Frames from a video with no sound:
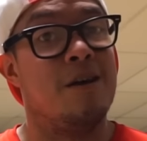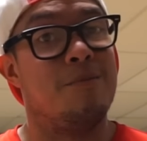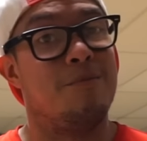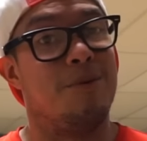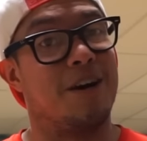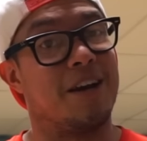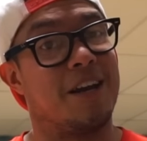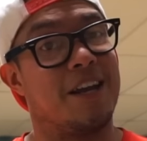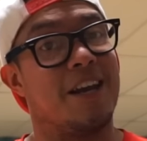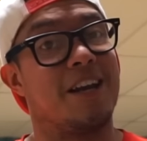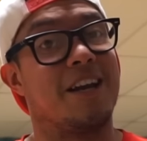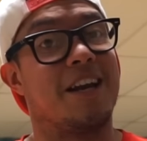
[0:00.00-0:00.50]

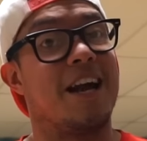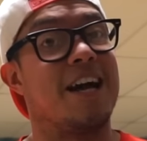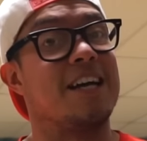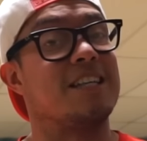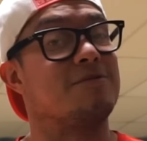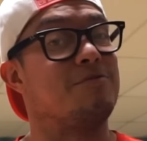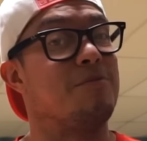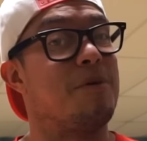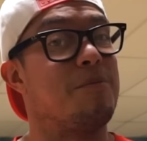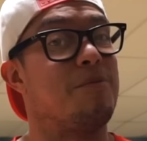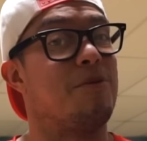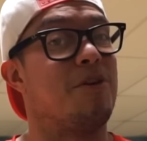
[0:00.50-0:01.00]
But again,
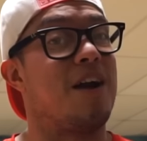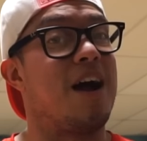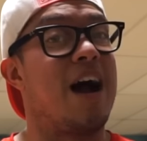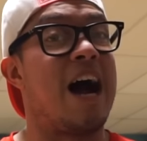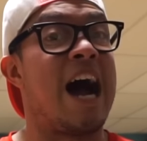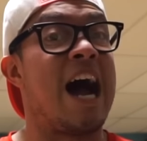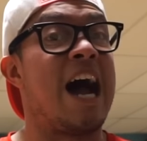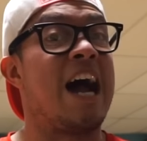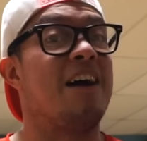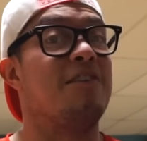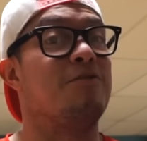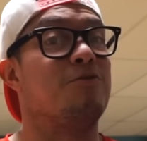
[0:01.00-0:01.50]
guys, remember,
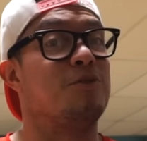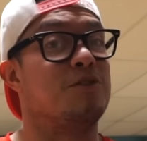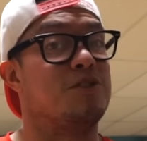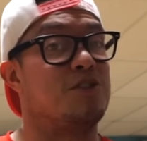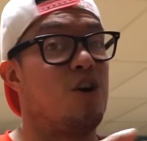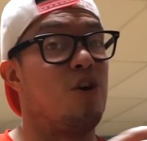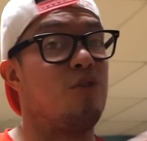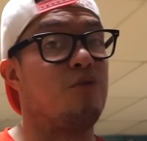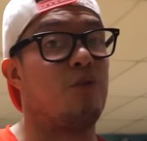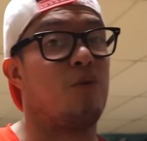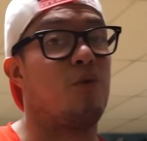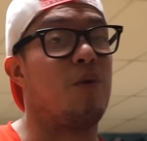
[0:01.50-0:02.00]
I was
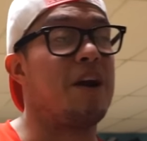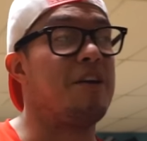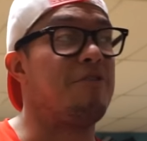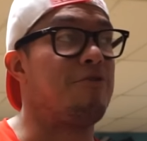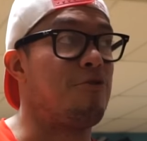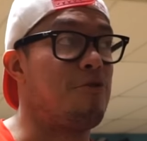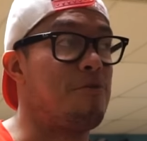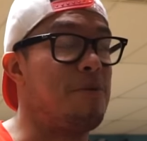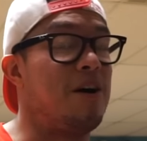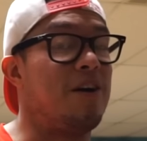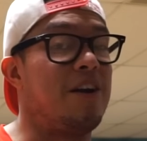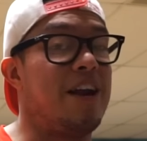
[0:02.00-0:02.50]
overweight
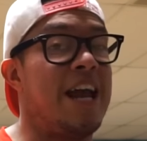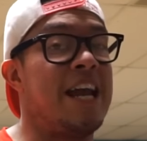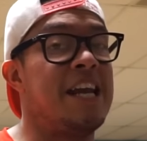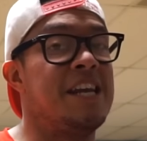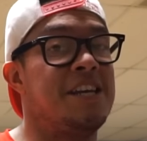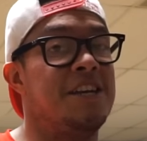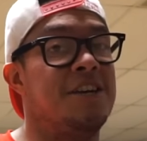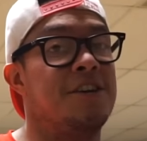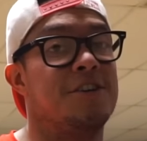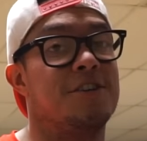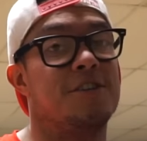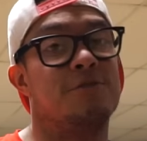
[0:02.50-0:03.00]
for about eight
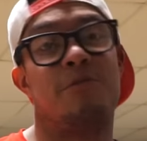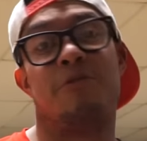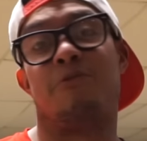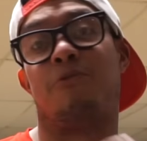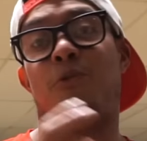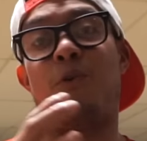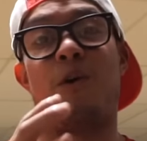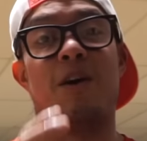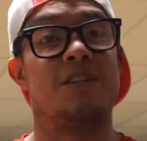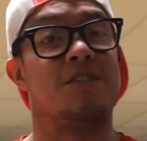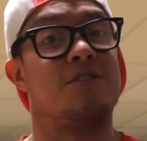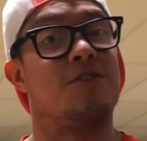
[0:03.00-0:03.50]
years
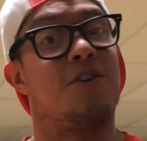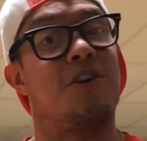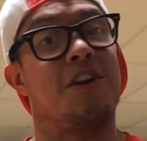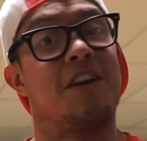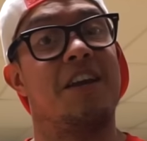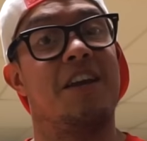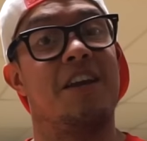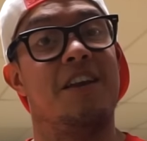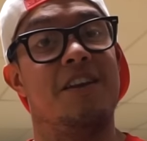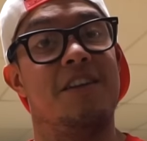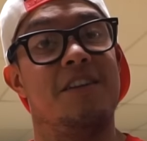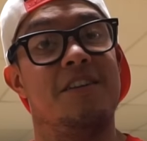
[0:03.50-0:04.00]
before I started
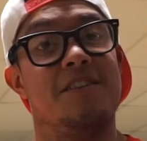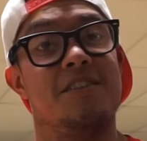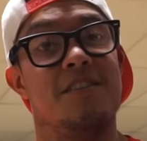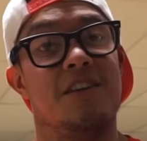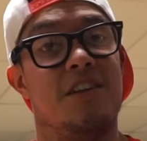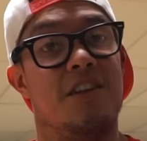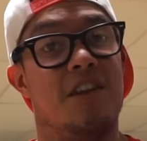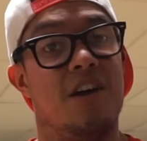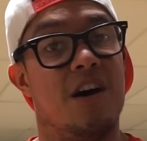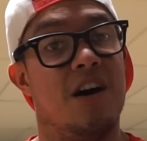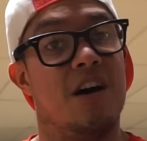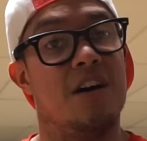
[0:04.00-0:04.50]
getting
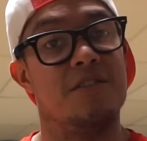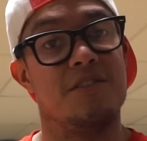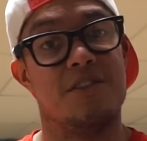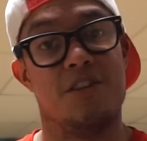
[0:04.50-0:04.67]
into, uh,